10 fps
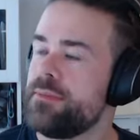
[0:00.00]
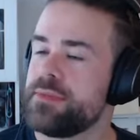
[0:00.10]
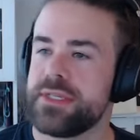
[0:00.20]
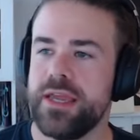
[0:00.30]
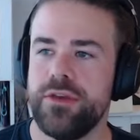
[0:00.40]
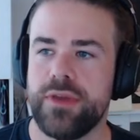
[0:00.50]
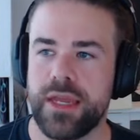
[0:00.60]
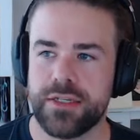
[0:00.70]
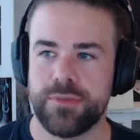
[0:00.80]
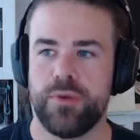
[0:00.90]
say you
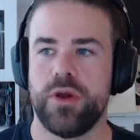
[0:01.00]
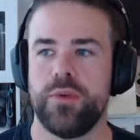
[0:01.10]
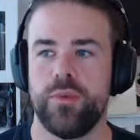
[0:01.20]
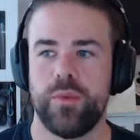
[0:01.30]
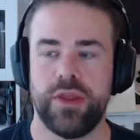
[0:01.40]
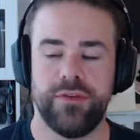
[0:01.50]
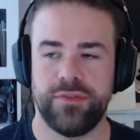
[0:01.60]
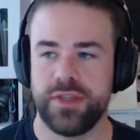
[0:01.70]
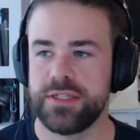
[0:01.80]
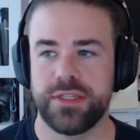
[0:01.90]
get to the point where
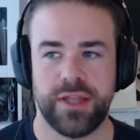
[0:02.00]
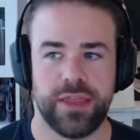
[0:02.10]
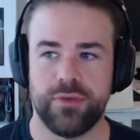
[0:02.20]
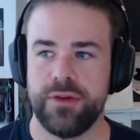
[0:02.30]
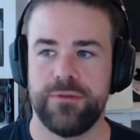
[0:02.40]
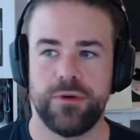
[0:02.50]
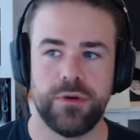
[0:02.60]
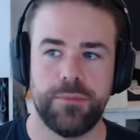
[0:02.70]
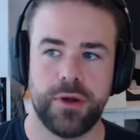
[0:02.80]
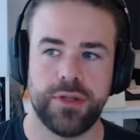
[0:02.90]
you've listened to like three or four
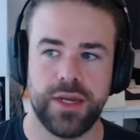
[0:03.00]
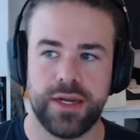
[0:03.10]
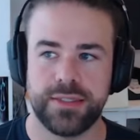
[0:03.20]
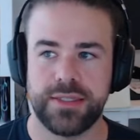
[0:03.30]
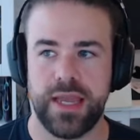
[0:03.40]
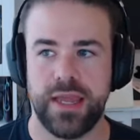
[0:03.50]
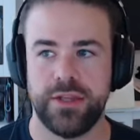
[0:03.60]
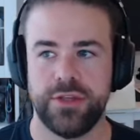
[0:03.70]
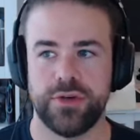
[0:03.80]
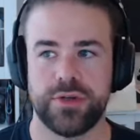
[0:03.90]
good podcasts
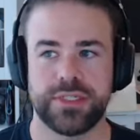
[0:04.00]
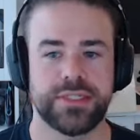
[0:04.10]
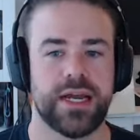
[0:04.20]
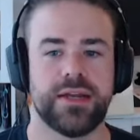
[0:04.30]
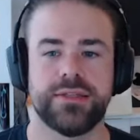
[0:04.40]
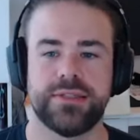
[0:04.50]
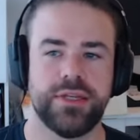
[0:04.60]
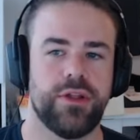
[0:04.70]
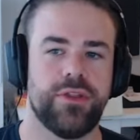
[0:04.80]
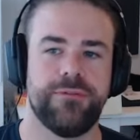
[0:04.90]
and you're stuck
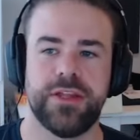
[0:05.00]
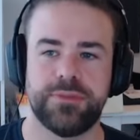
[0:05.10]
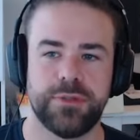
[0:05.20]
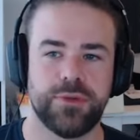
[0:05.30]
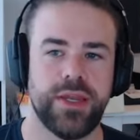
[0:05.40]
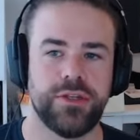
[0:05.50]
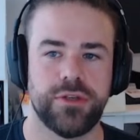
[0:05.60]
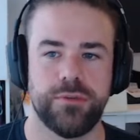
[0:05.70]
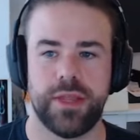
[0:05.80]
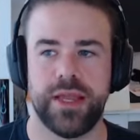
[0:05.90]
still on the fence between
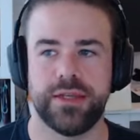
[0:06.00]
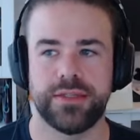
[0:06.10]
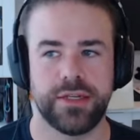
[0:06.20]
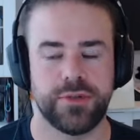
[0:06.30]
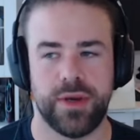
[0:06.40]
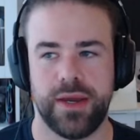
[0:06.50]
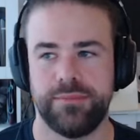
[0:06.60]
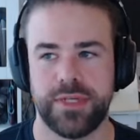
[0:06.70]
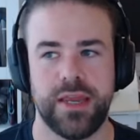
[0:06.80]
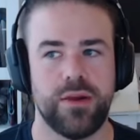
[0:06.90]
two players. Like, do I
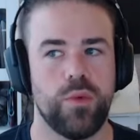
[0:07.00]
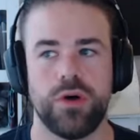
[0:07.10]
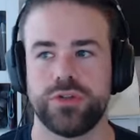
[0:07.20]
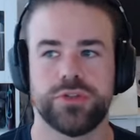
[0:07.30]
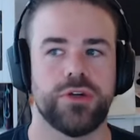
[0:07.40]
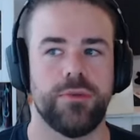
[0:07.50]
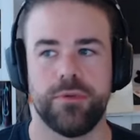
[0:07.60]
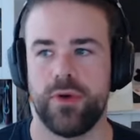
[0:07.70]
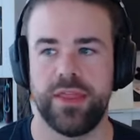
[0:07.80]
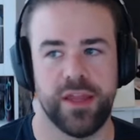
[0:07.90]
take Walsh or
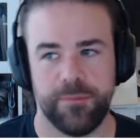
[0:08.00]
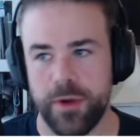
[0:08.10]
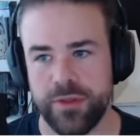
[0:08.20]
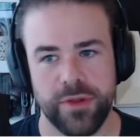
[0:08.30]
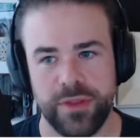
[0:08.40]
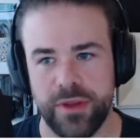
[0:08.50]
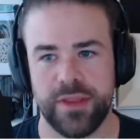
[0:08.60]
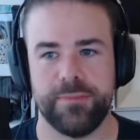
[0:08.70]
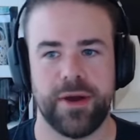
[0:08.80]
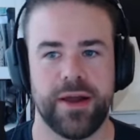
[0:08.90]
Tom Green? They've both got the
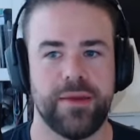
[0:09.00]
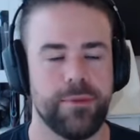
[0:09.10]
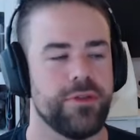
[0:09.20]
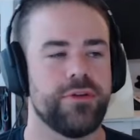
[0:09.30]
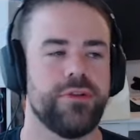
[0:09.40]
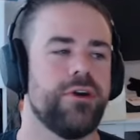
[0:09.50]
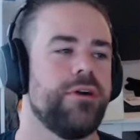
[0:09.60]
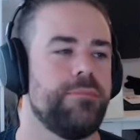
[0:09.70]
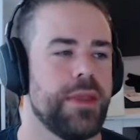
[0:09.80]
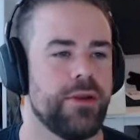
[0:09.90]
early buy. They both could
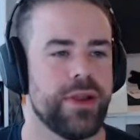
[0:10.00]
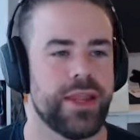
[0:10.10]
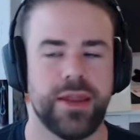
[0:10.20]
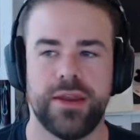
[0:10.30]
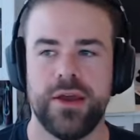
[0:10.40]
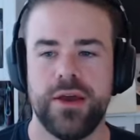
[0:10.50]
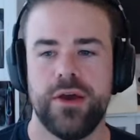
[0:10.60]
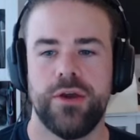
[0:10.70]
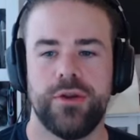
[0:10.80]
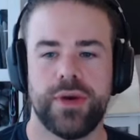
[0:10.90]
go bigger again.
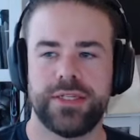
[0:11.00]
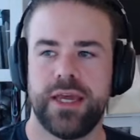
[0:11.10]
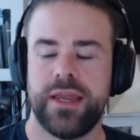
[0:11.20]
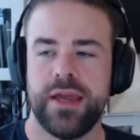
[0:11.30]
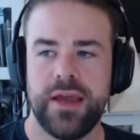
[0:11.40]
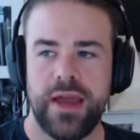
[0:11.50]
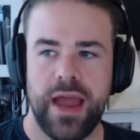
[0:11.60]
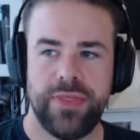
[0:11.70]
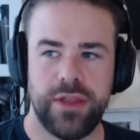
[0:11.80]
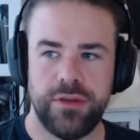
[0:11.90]
Who do I take?
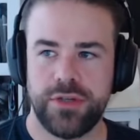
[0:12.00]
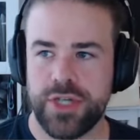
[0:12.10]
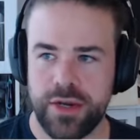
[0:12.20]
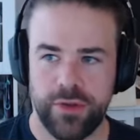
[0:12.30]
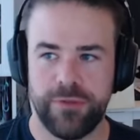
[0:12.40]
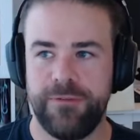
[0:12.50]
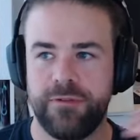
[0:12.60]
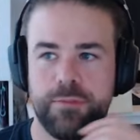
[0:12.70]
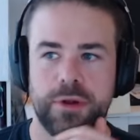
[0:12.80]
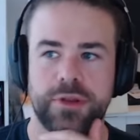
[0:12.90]
And then you chuck on the
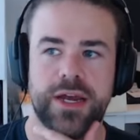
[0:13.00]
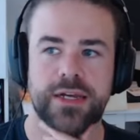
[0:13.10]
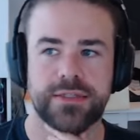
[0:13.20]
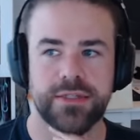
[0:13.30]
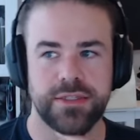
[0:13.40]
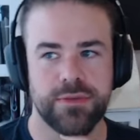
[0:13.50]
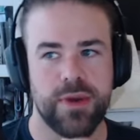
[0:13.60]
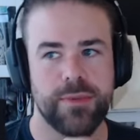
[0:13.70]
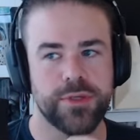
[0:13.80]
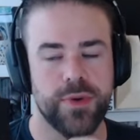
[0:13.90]
fifth podcast and it's the
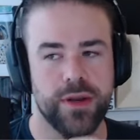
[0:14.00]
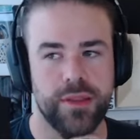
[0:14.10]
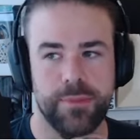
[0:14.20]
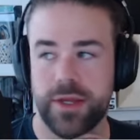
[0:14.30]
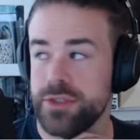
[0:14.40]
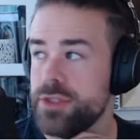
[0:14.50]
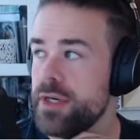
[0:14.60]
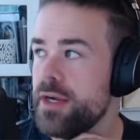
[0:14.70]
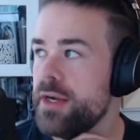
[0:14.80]
rubbish one of the bunch.